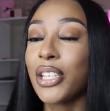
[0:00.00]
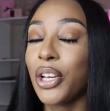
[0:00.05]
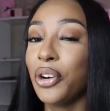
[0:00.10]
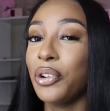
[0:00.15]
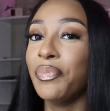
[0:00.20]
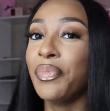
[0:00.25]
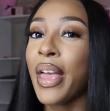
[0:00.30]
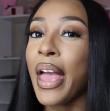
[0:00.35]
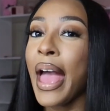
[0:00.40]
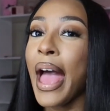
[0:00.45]

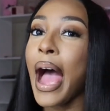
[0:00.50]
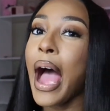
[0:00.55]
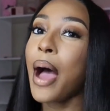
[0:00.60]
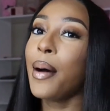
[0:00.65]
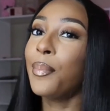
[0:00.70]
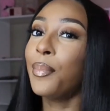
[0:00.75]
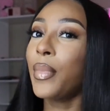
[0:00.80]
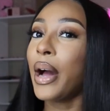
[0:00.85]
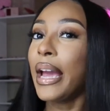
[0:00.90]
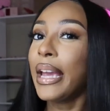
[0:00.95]
So
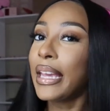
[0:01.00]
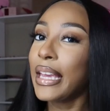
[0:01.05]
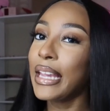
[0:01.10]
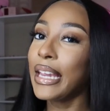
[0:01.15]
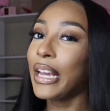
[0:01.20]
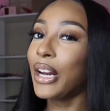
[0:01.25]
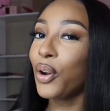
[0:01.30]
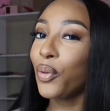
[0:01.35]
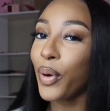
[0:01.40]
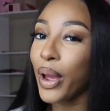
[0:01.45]
I might
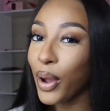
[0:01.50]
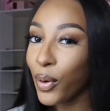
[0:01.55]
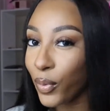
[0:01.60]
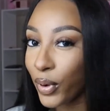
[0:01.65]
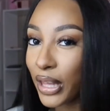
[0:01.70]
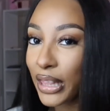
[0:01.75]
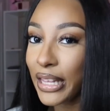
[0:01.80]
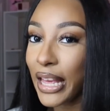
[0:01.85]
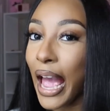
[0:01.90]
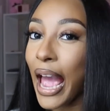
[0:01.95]
can get away
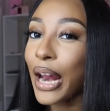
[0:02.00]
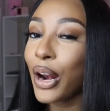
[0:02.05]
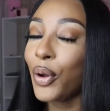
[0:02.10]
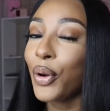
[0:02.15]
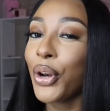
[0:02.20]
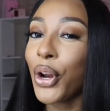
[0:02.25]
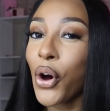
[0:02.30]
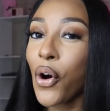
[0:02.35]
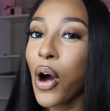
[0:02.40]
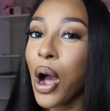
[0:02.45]
with it. I
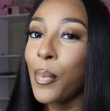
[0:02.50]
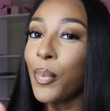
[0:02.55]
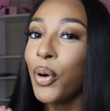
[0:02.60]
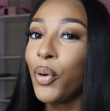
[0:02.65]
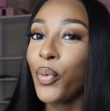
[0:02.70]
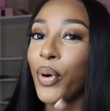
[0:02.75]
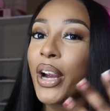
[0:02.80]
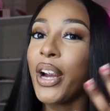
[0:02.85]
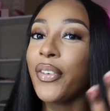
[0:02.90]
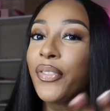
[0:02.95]
don't know. I'm
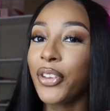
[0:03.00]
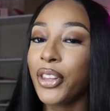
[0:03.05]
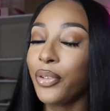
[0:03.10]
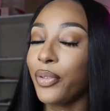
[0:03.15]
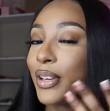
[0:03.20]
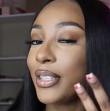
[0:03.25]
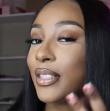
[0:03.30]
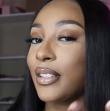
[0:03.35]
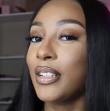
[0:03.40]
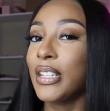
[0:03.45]
gonna wear it for
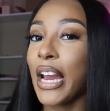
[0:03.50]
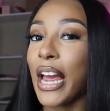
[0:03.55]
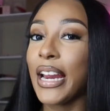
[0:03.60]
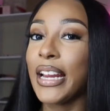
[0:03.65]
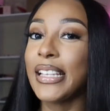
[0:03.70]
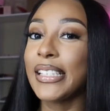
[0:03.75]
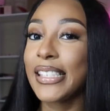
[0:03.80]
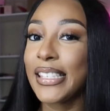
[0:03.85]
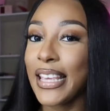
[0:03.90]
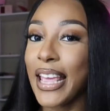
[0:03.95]
the rest of the
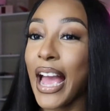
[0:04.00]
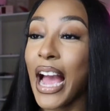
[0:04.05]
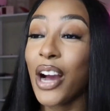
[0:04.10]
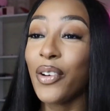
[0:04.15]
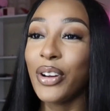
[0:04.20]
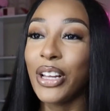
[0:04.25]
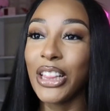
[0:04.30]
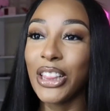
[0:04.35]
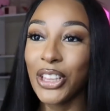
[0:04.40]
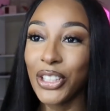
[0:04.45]
night and see
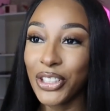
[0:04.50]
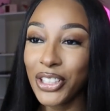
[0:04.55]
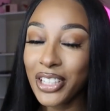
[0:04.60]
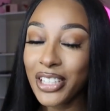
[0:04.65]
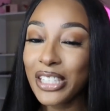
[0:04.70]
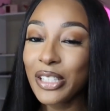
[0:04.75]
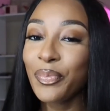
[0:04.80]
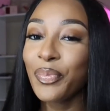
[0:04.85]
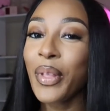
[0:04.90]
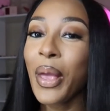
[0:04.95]
how it
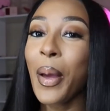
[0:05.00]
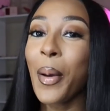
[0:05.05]
looks.